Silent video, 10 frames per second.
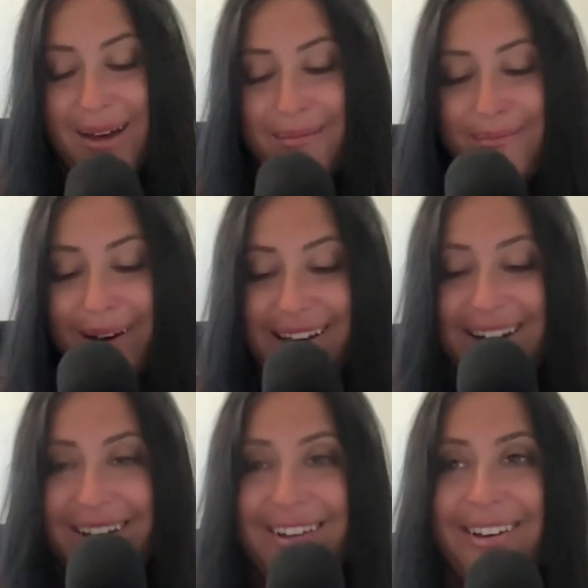But
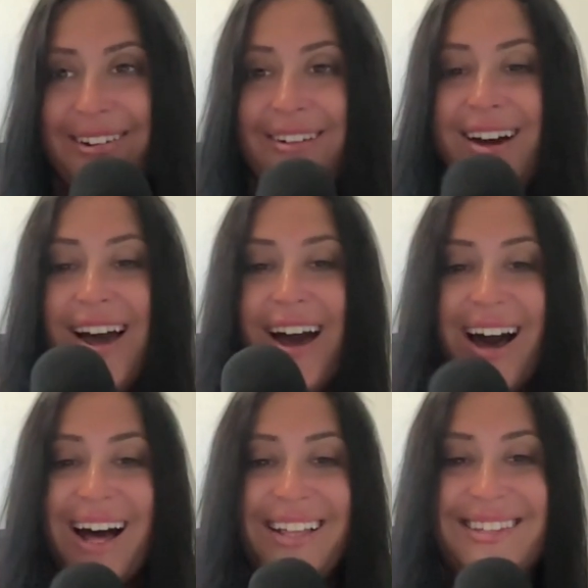anywho,
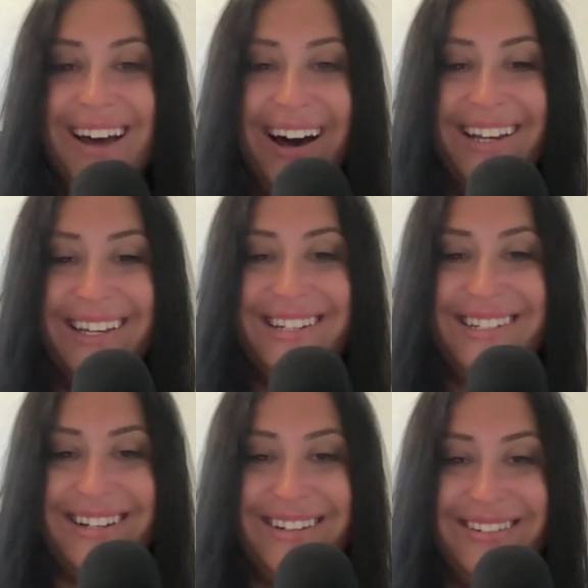Doug
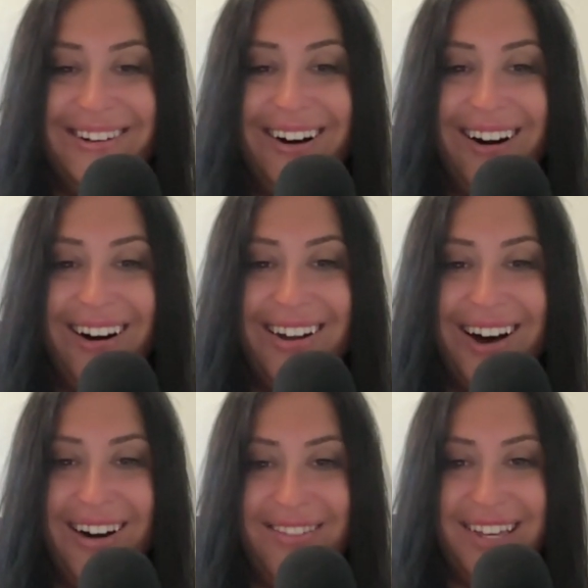continued on,
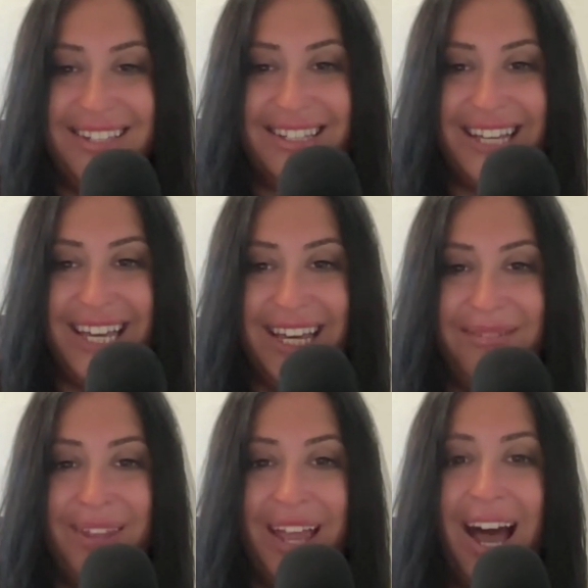obviously.
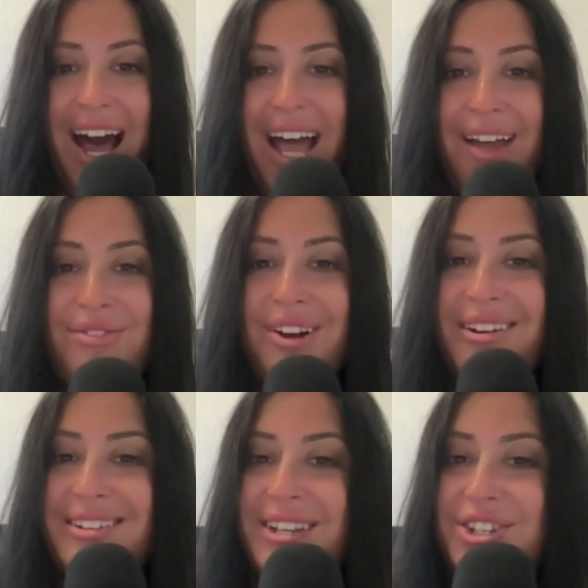If there
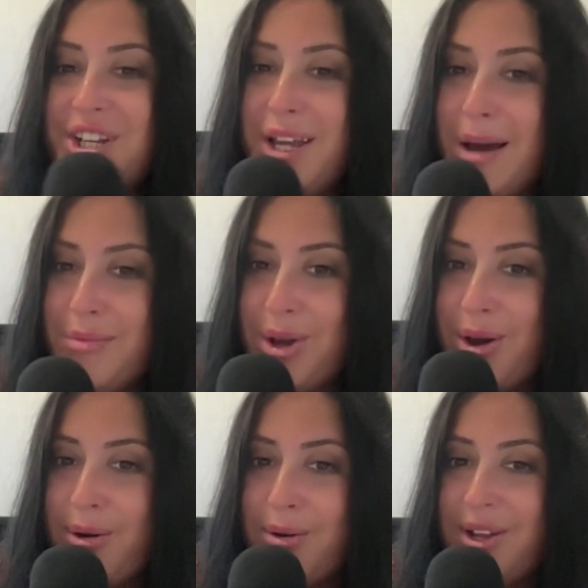is a GM
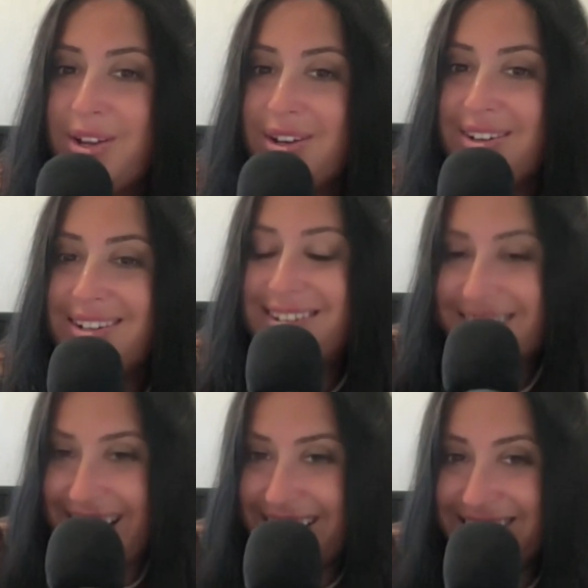code
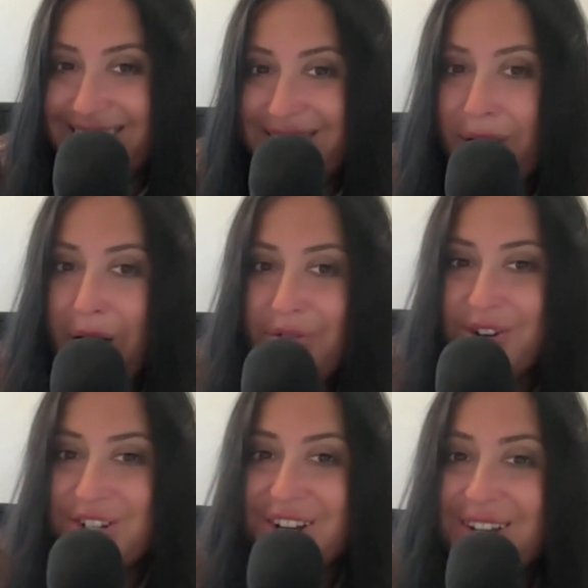not to do
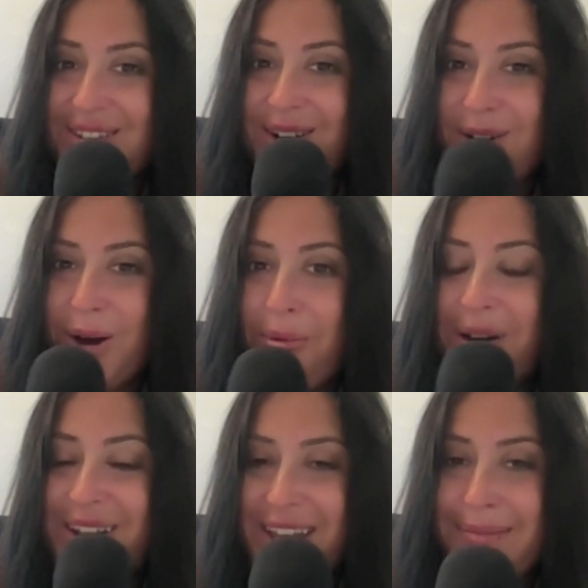offer sheets, no
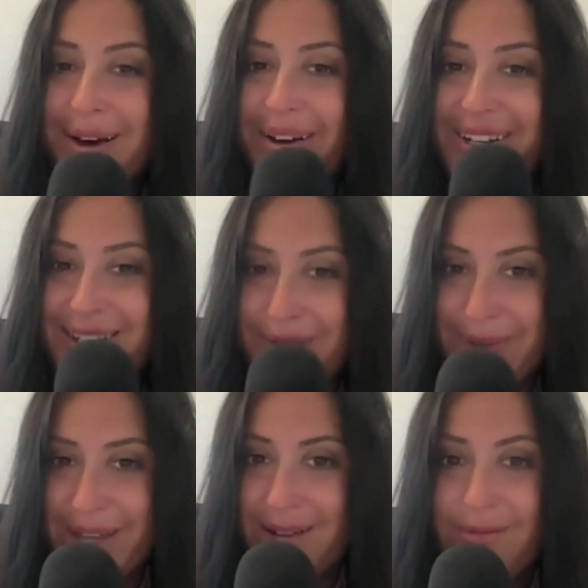one emailed it to
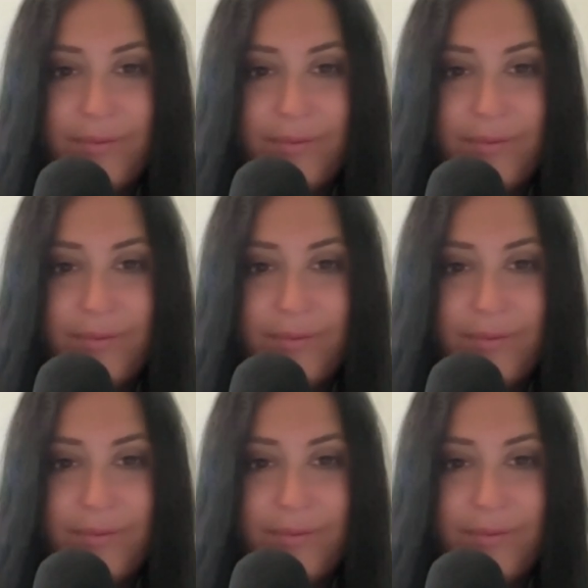me.